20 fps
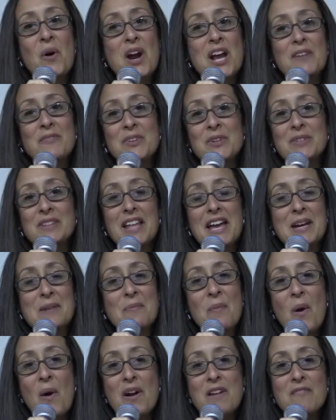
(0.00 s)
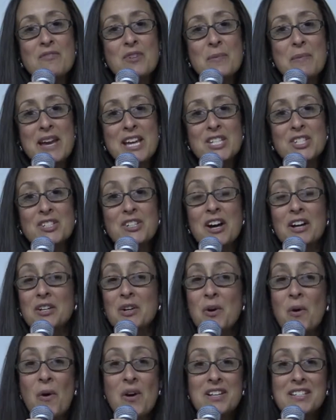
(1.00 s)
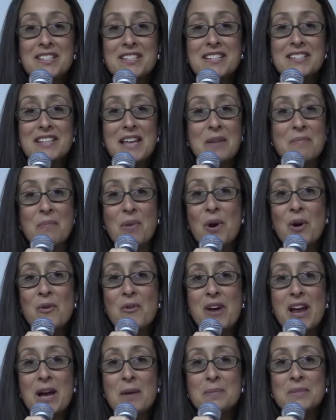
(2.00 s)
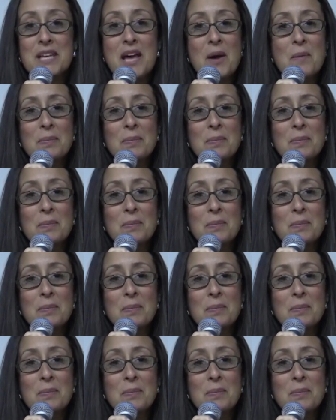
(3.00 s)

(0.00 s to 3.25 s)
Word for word: or if you'd like more information on courses and programs,